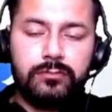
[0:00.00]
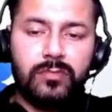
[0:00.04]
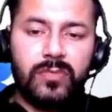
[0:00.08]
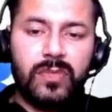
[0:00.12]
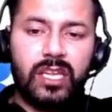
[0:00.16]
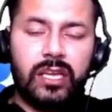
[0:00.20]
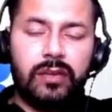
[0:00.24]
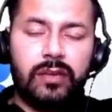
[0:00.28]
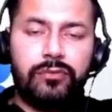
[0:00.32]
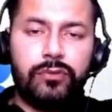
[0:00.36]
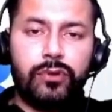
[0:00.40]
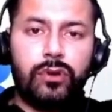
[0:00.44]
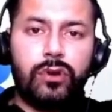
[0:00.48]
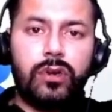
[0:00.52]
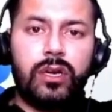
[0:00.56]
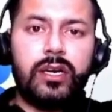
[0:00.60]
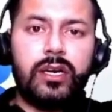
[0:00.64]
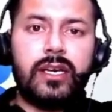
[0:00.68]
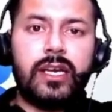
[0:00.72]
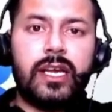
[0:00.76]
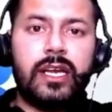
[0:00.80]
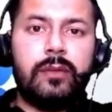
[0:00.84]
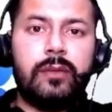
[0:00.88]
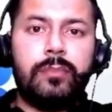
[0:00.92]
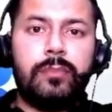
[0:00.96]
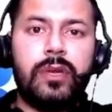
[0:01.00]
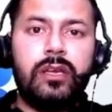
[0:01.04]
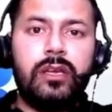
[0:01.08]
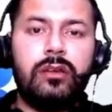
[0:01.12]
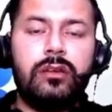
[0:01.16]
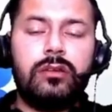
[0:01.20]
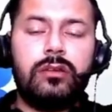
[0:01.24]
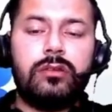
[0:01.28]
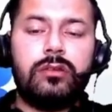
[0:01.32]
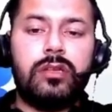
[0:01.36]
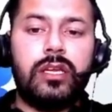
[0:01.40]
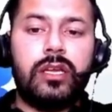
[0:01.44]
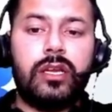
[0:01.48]
If you are typing
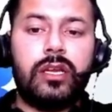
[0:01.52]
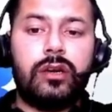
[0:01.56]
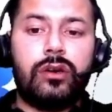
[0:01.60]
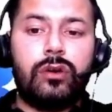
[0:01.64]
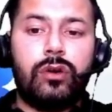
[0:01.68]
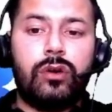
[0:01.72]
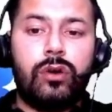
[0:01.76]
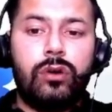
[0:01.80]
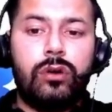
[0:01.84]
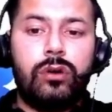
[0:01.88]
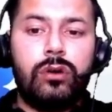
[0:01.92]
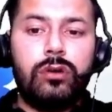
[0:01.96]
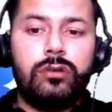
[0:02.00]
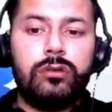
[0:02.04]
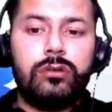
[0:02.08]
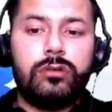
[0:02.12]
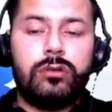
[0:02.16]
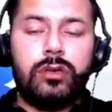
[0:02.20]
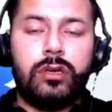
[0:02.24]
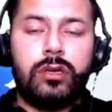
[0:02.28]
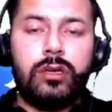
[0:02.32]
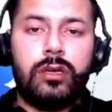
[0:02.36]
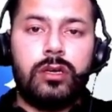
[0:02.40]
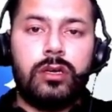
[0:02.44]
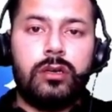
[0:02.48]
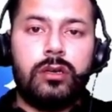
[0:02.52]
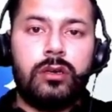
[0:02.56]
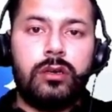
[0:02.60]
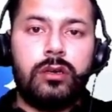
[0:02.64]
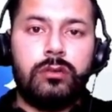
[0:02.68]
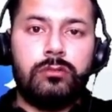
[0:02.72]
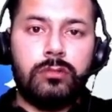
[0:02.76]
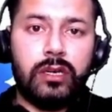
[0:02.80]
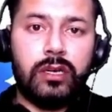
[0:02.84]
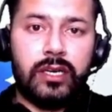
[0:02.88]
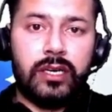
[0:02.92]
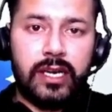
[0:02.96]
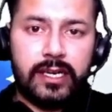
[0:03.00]
the wrong
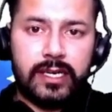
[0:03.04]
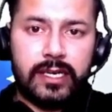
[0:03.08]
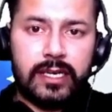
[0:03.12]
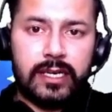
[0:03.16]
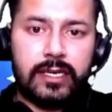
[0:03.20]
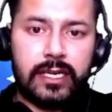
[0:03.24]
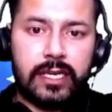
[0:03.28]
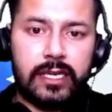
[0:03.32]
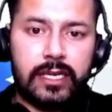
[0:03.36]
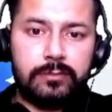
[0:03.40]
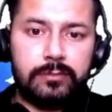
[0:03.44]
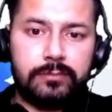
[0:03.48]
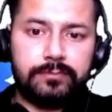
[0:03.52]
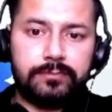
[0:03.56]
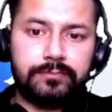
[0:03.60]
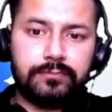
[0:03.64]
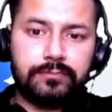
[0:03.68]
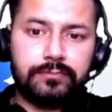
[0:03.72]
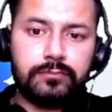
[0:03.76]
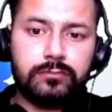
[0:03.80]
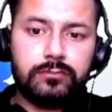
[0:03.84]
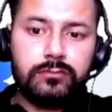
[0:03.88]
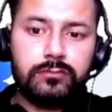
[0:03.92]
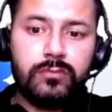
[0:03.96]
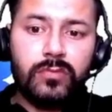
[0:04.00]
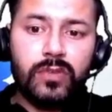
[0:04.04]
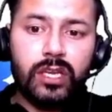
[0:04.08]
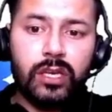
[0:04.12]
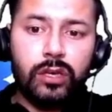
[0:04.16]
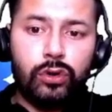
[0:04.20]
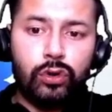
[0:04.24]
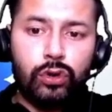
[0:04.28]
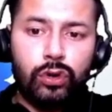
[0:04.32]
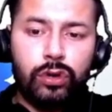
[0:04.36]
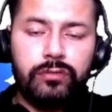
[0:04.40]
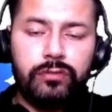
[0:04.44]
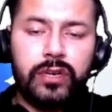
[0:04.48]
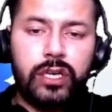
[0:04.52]
data type,
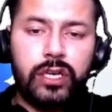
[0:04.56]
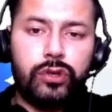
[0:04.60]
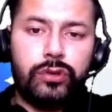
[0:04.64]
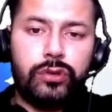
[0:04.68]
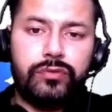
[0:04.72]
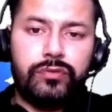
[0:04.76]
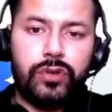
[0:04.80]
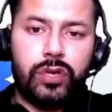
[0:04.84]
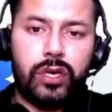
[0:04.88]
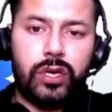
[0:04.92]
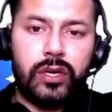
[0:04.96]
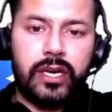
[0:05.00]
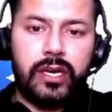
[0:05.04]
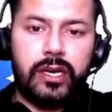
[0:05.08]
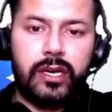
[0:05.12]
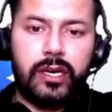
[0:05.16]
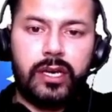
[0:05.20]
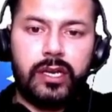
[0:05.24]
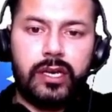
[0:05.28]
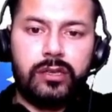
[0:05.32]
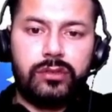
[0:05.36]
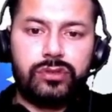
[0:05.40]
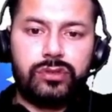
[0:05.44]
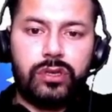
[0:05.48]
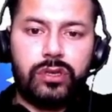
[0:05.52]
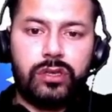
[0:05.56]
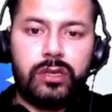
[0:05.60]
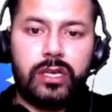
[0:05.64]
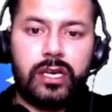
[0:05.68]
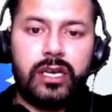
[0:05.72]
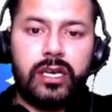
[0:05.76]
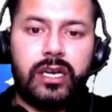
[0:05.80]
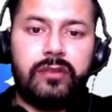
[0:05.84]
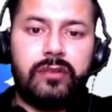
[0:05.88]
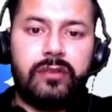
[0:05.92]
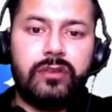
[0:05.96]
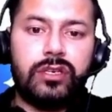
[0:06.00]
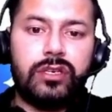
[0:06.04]
wrong value if you are entering, so then
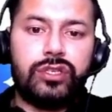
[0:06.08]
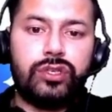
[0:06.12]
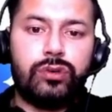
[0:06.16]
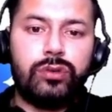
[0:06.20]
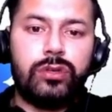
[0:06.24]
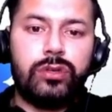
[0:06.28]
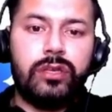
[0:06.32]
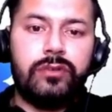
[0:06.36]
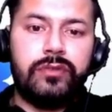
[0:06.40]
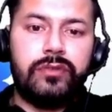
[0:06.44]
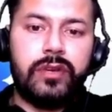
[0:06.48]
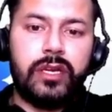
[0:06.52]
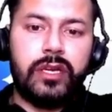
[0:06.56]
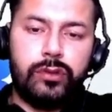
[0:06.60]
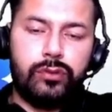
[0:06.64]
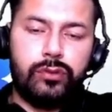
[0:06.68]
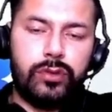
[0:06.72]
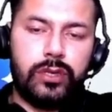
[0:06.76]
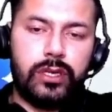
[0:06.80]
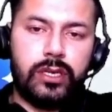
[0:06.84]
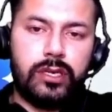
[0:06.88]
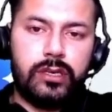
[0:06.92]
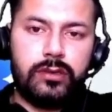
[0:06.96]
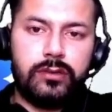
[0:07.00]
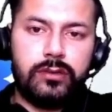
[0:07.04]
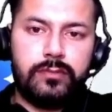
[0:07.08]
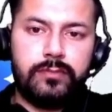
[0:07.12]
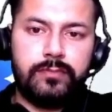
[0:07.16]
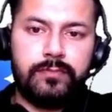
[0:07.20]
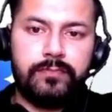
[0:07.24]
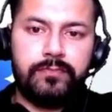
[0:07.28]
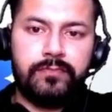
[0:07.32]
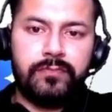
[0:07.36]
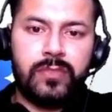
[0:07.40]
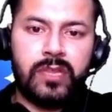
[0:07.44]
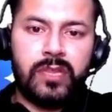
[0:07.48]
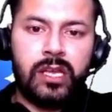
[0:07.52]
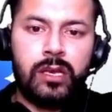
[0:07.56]
it will show the value error.
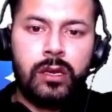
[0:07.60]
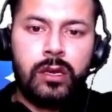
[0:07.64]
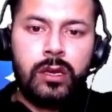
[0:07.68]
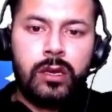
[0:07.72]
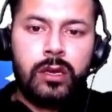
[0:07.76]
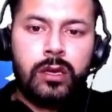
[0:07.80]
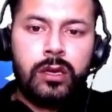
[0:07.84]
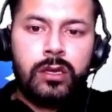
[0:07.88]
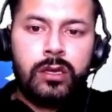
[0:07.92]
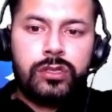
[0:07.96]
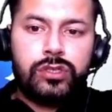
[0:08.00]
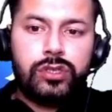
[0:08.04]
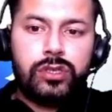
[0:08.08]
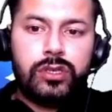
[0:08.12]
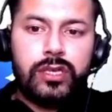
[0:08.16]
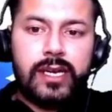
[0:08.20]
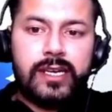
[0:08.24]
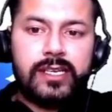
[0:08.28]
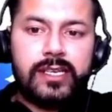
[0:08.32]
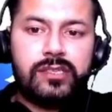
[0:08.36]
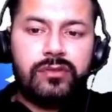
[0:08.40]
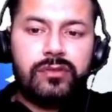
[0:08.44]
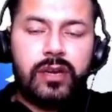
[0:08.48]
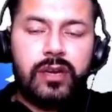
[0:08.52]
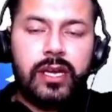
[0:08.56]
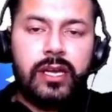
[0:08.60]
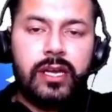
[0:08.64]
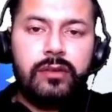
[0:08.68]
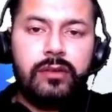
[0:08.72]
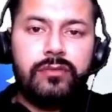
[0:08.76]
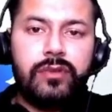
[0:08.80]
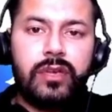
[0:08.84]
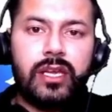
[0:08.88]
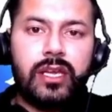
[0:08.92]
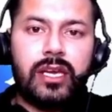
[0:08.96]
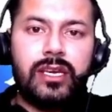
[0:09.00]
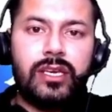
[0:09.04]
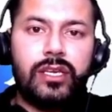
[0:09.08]
So that's why
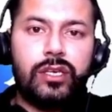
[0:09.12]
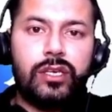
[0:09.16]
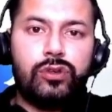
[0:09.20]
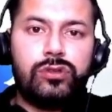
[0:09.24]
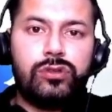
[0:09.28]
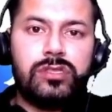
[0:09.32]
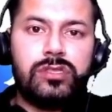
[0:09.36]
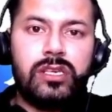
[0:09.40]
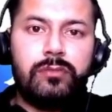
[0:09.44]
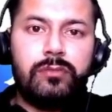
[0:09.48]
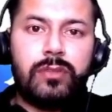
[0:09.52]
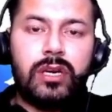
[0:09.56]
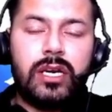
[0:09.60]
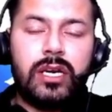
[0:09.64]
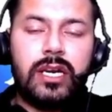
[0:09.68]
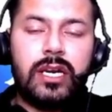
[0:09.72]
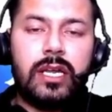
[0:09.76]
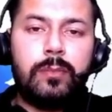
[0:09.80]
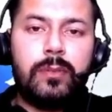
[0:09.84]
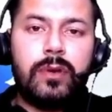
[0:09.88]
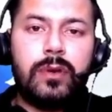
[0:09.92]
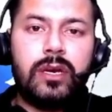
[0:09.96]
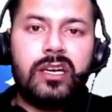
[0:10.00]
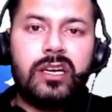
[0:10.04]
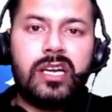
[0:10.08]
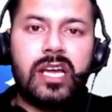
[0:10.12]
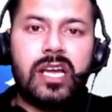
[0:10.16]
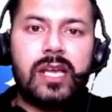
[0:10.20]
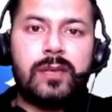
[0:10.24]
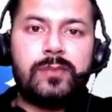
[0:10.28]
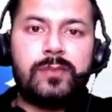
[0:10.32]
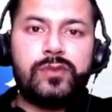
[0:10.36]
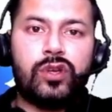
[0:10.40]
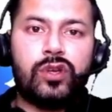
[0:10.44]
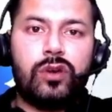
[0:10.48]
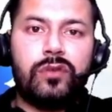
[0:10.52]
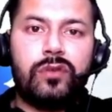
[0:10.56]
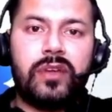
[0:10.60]
we can use the multiple
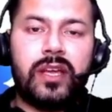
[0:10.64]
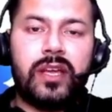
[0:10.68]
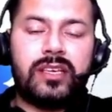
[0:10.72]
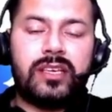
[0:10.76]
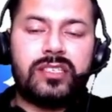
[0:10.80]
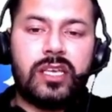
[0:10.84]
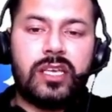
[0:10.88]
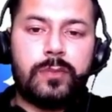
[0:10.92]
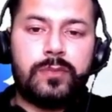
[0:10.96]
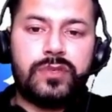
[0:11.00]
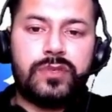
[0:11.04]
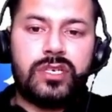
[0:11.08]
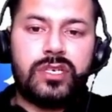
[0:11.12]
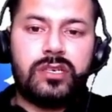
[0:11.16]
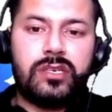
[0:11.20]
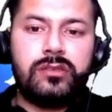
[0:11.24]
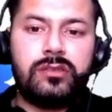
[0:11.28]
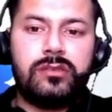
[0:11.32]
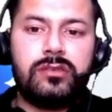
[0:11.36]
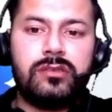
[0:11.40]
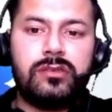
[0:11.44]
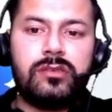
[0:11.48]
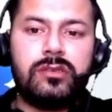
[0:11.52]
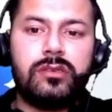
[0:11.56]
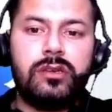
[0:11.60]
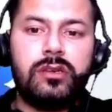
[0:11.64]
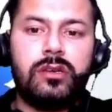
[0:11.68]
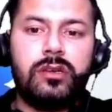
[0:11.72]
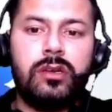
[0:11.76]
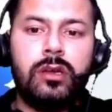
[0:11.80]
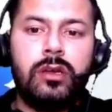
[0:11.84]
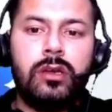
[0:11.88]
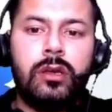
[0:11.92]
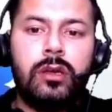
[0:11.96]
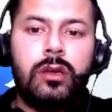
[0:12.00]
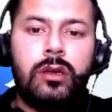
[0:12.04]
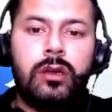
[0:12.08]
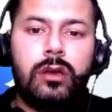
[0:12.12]
types of exceptions
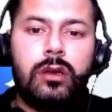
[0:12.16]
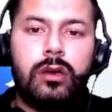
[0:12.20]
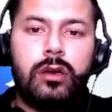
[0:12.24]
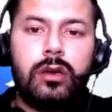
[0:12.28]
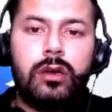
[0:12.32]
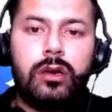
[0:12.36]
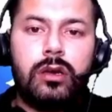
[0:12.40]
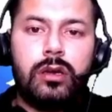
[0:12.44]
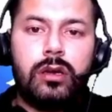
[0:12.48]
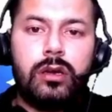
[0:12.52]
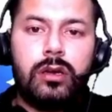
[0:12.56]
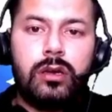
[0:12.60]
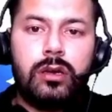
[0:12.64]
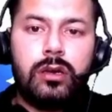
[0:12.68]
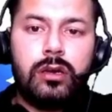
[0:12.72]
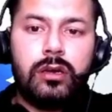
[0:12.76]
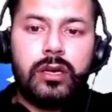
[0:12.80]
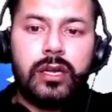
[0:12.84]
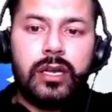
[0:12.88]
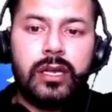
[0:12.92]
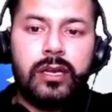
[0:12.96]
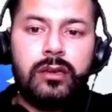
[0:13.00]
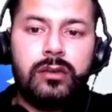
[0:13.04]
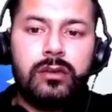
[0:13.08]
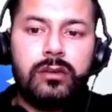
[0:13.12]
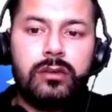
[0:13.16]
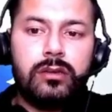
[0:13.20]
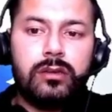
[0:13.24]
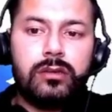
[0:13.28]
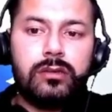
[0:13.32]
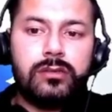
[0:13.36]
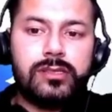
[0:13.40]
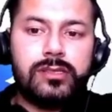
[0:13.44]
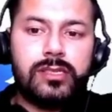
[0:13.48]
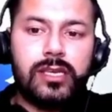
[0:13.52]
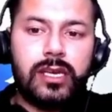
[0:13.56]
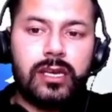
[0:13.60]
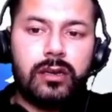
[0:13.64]
in
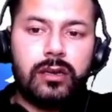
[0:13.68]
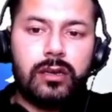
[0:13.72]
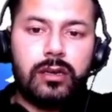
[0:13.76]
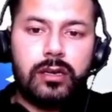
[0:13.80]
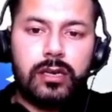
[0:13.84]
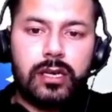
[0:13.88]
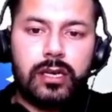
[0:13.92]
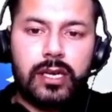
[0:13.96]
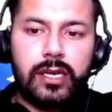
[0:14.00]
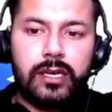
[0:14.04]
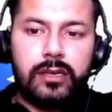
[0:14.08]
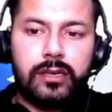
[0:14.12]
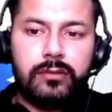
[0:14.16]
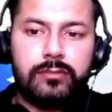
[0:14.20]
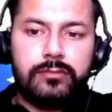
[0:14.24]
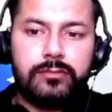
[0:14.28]
single line